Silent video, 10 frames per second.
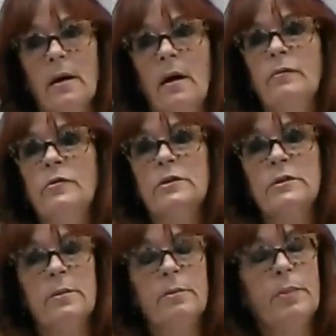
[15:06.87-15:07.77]
of
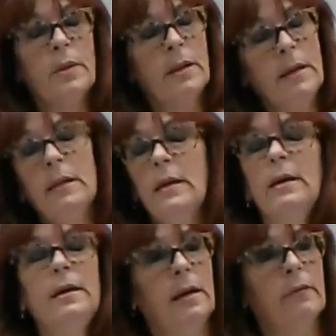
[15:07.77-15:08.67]
just
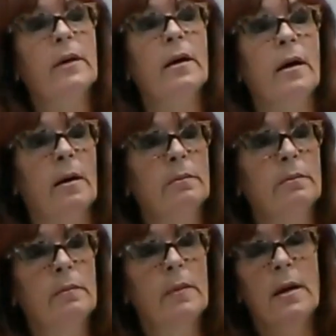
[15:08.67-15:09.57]
completely giving up
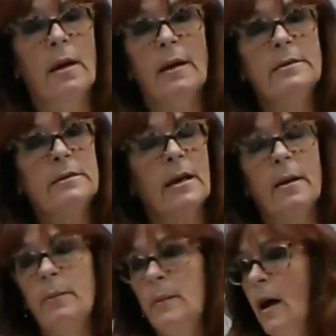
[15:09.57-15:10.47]
and saying,
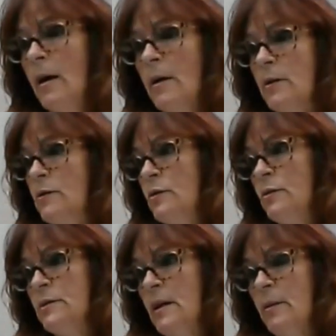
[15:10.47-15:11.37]
I'm not going to do
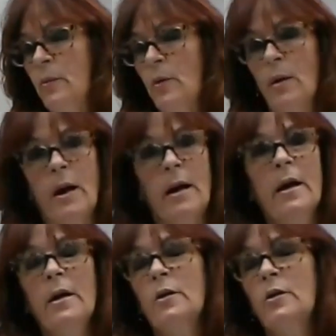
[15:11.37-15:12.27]
this anymore. I'm not
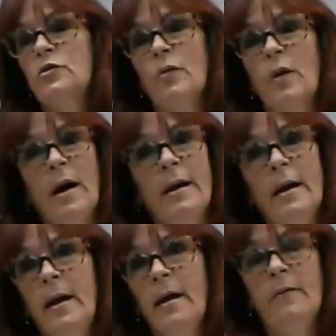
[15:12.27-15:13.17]
going to
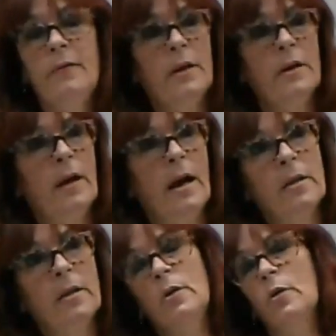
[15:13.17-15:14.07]
try and figure
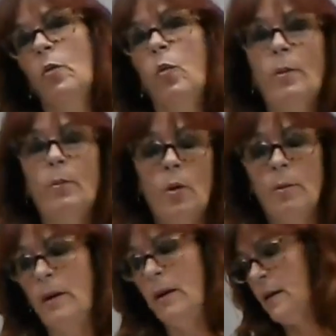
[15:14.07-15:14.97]
out, let me go to one more
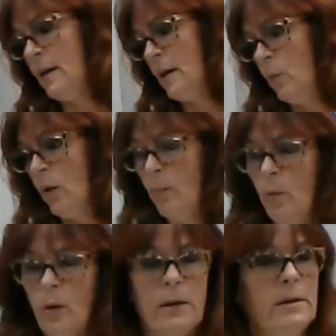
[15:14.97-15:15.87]
meeting, get one
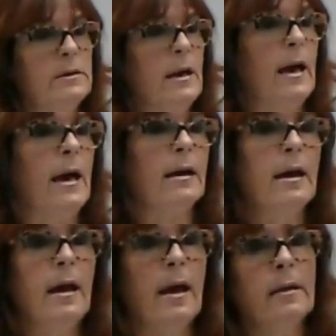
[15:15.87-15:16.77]
more key tag,
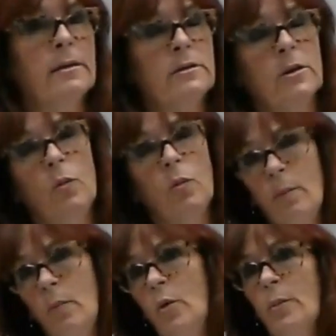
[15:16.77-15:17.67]
and listen to
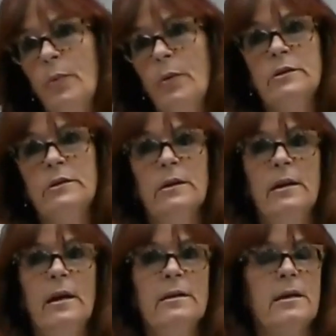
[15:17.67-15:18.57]
one more person
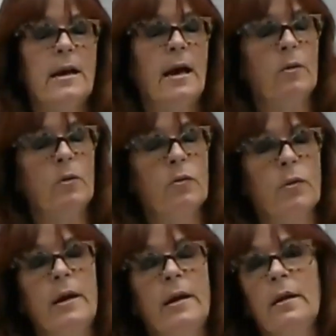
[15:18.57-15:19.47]
say how
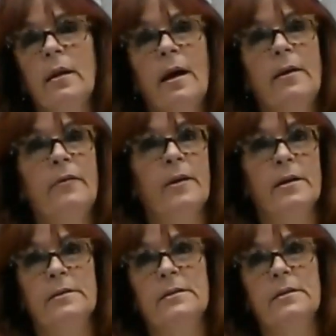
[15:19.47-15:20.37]
great life
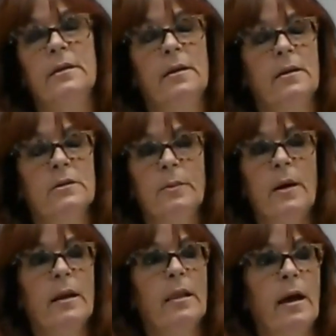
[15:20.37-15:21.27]
is. It's
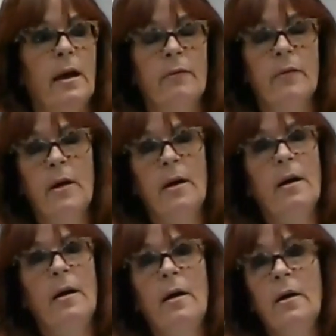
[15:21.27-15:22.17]
my life.
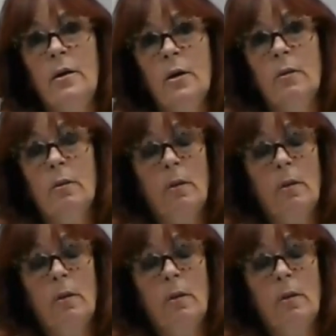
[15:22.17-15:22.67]
You know,